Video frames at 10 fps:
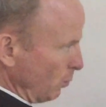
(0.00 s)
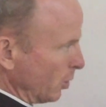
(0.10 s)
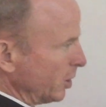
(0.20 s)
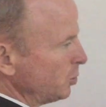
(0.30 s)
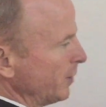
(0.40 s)

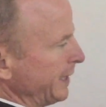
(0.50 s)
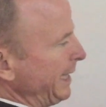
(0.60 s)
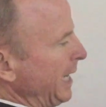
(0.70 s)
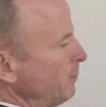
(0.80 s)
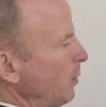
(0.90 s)
We're going to do it
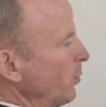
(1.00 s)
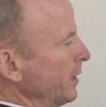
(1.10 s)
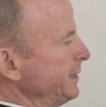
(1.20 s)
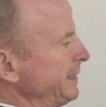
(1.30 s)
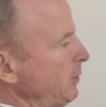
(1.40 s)
again, but
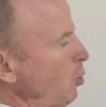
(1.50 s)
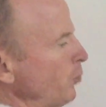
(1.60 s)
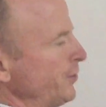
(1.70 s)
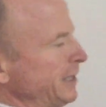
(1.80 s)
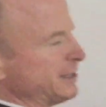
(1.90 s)
we're going to
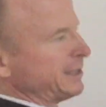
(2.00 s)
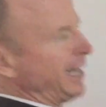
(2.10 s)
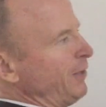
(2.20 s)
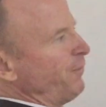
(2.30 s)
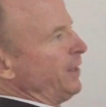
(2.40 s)
hold this
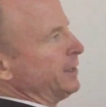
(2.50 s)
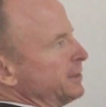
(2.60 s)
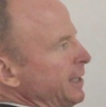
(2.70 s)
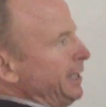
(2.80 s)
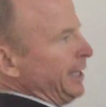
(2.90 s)
side
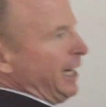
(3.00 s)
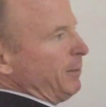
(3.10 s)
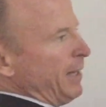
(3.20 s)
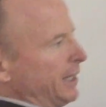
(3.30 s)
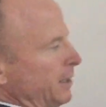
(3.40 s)
fixed
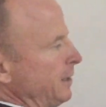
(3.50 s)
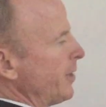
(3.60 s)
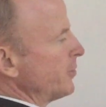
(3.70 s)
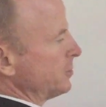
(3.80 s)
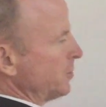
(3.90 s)
and make
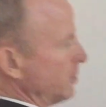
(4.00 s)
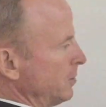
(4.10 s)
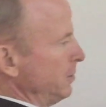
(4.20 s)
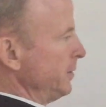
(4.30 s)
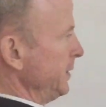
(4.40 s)
another
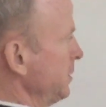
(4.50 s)
circle.